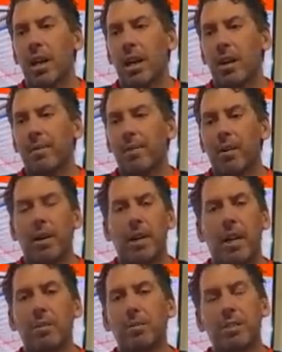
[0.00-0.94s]
for
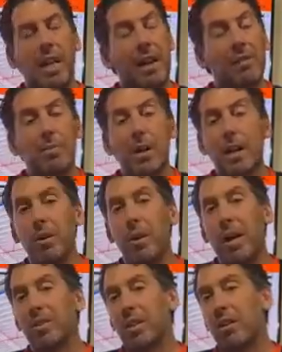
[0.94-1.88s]
our customers, and everybody who has